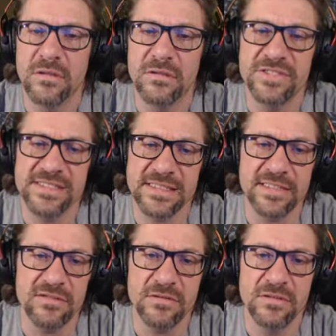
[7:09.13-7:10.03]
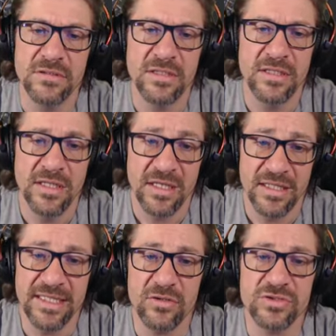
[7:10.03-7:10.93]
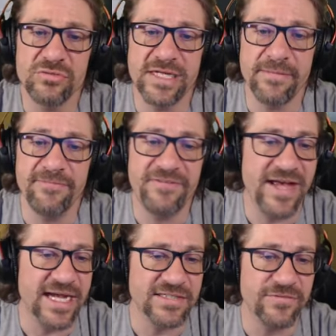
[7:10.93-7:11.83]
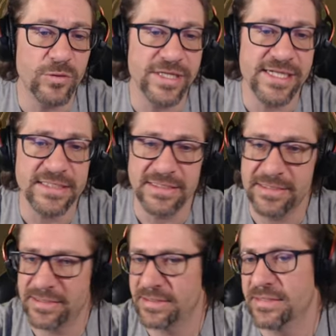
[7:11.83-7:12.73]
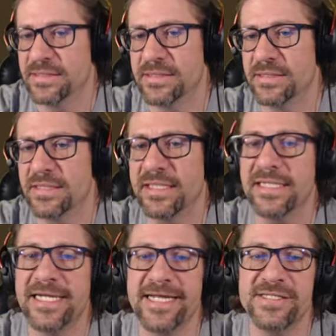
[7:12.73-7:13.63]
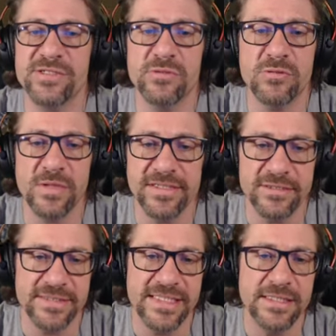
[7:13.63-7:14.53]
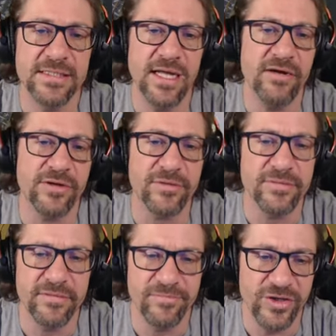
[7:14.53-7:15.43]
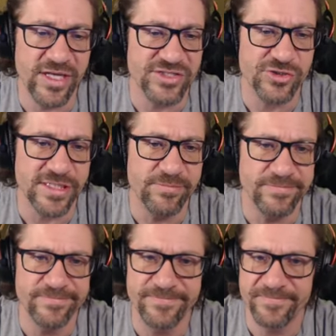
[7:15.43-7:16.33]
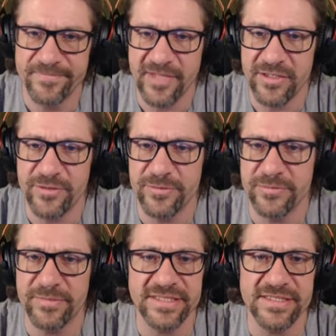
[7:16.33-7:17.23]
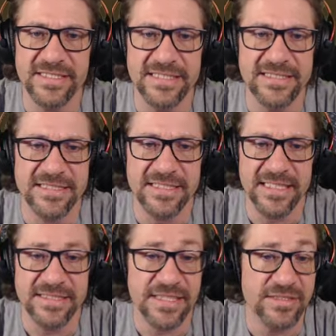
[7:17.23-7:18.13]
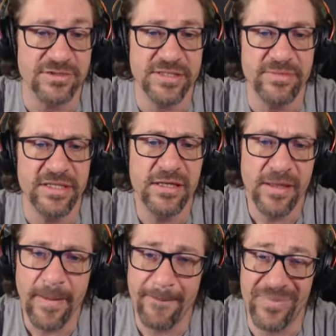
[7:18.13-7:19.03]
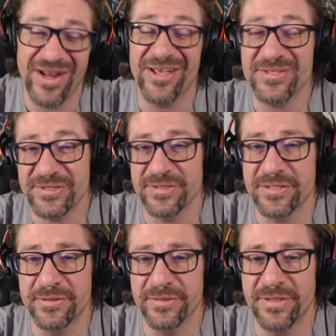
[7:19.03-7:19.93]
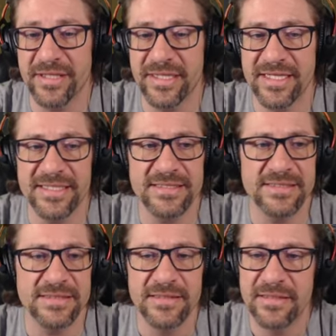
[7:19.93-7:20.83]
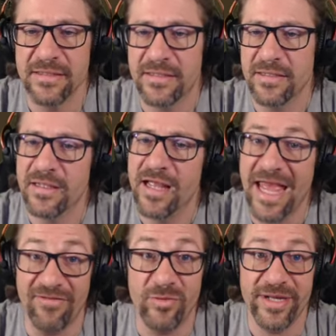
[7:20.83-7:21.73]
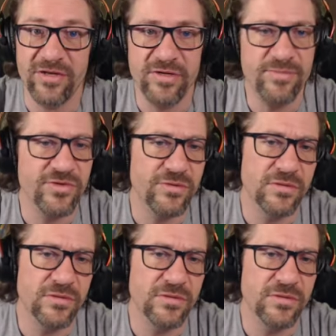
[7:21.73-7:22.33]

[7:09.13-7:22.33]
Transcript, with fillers: Just a little, little dream fact for you, in case you were wondering. I don't know. Do you guys dream? I know my son, he says he does not dream, but I also know that everybody dreams.